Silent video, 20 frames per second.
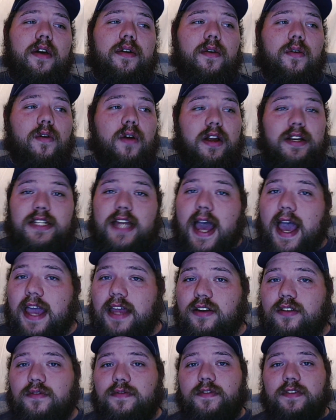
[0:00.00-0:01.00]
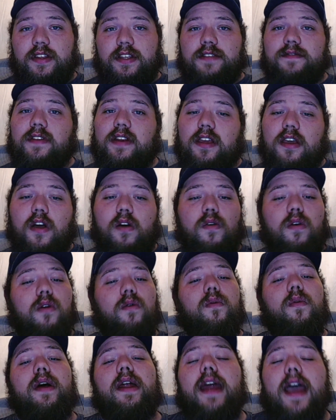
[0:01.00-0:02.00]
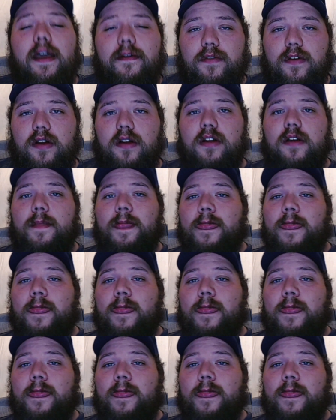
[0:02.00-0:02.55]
or a title for this video or whatever,